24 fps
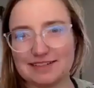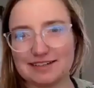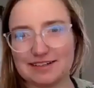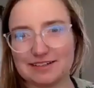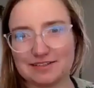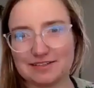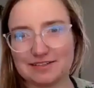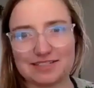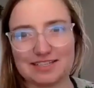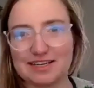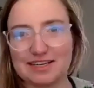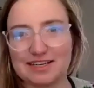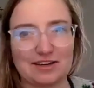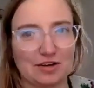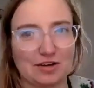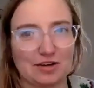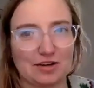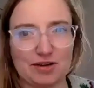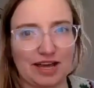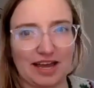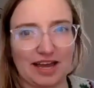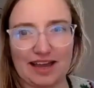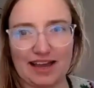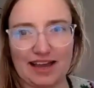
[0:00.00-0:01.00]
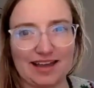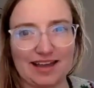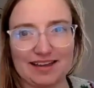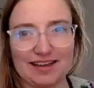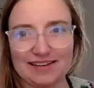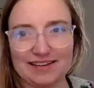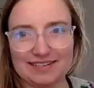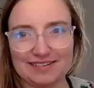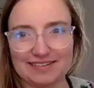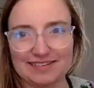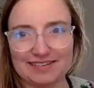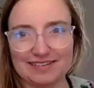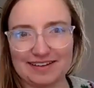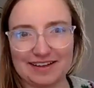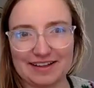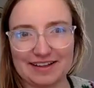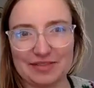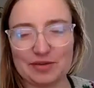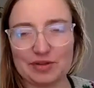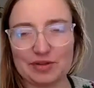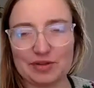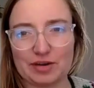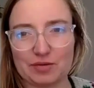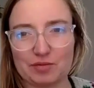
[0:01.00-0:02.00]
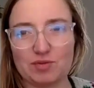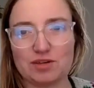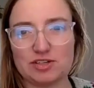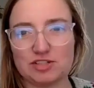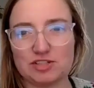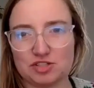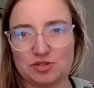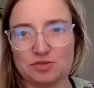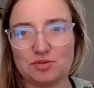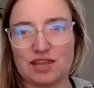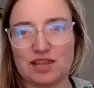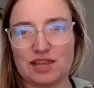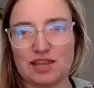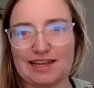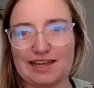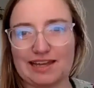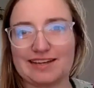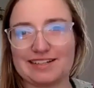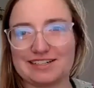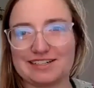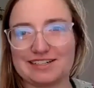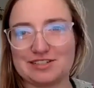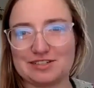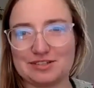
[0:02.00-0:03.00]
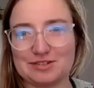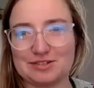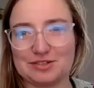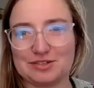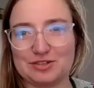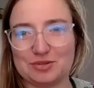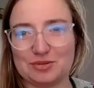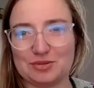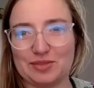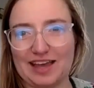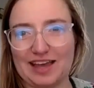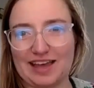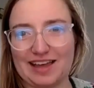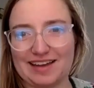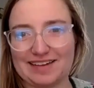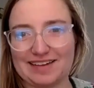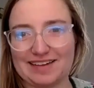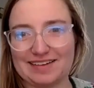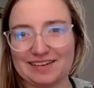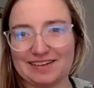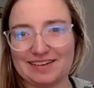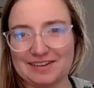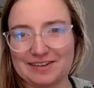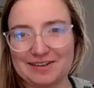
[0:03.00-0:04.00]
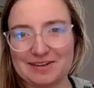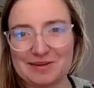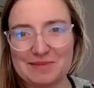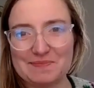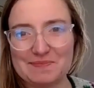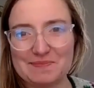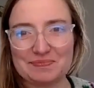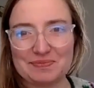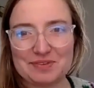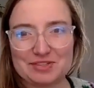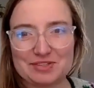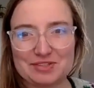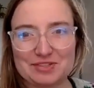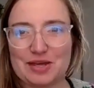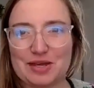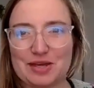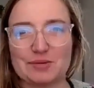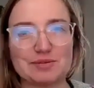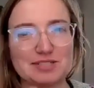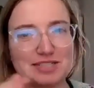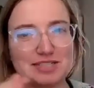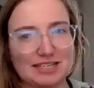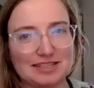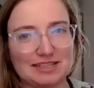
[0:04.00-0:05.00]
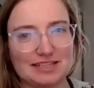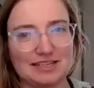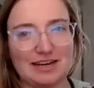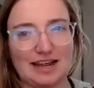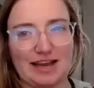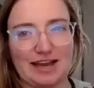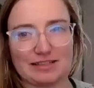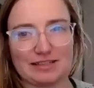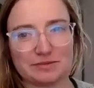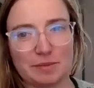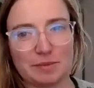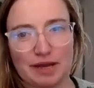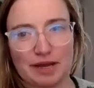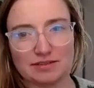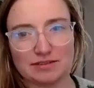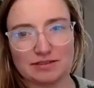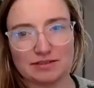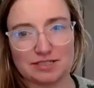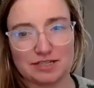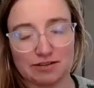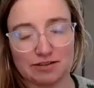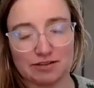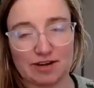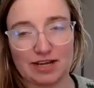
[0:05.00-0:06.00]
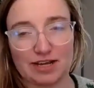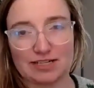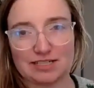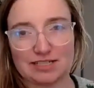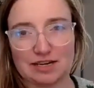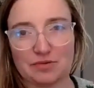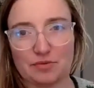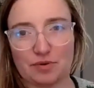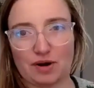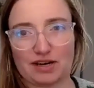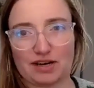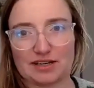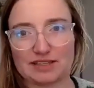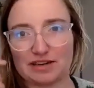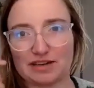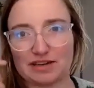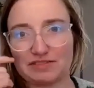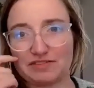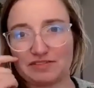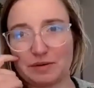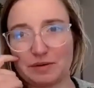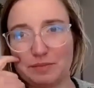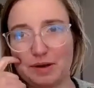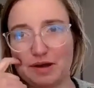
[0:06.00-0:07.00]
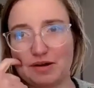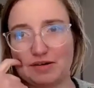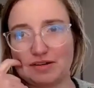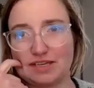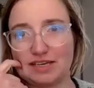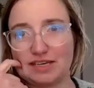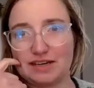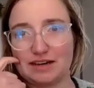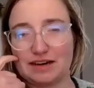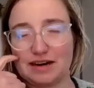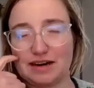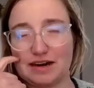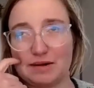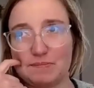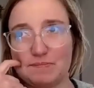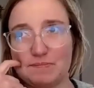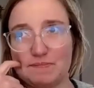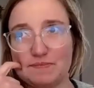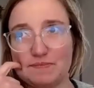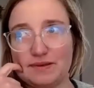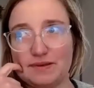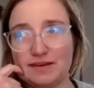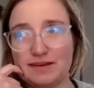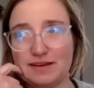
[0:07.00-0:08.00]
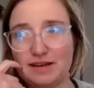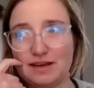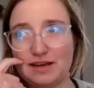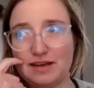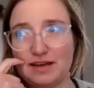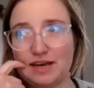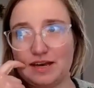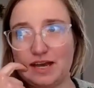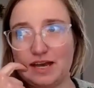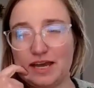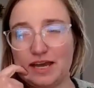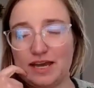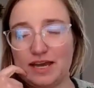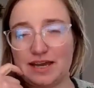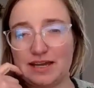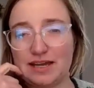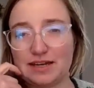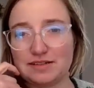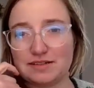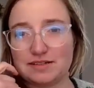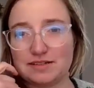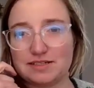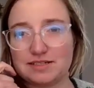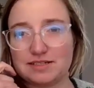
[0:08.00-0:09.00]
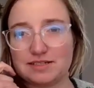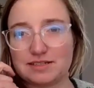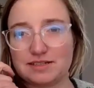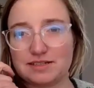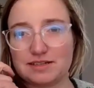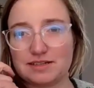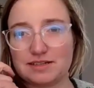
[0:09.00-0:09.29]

And I was like, okay. And they're like, would you like to do that? So that was like the next milestone. I did work there for about a year and